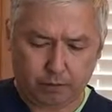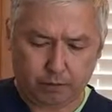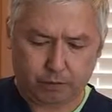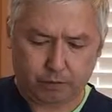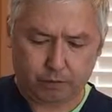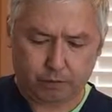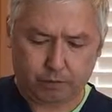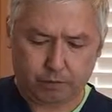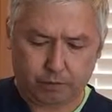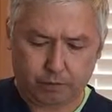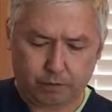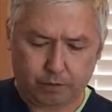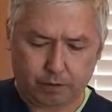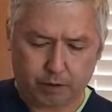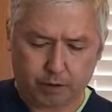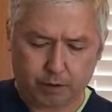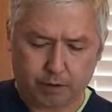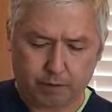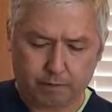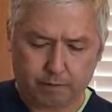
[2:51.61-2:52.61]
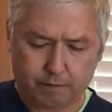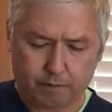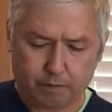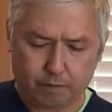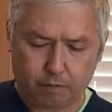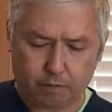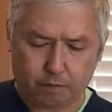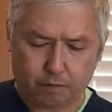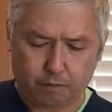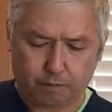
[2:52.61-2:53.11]
2, 3,
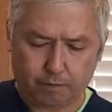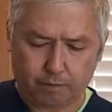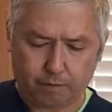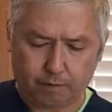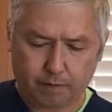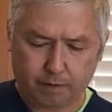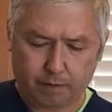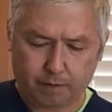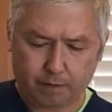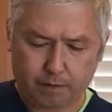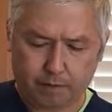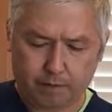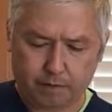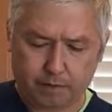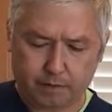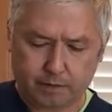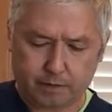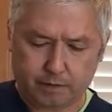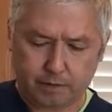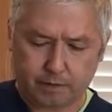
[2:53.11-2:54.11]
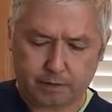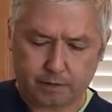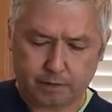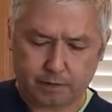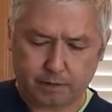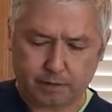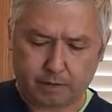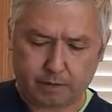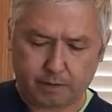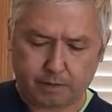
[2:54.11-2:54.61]
4, 5, 6, 7,
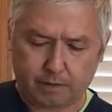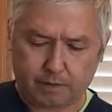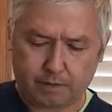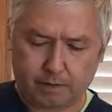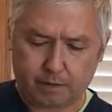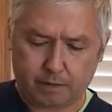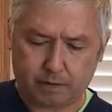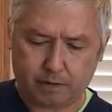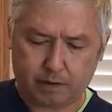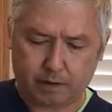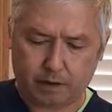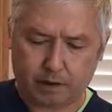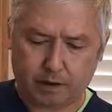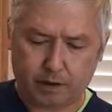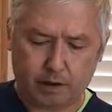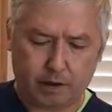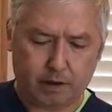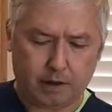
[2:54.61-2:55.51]
8.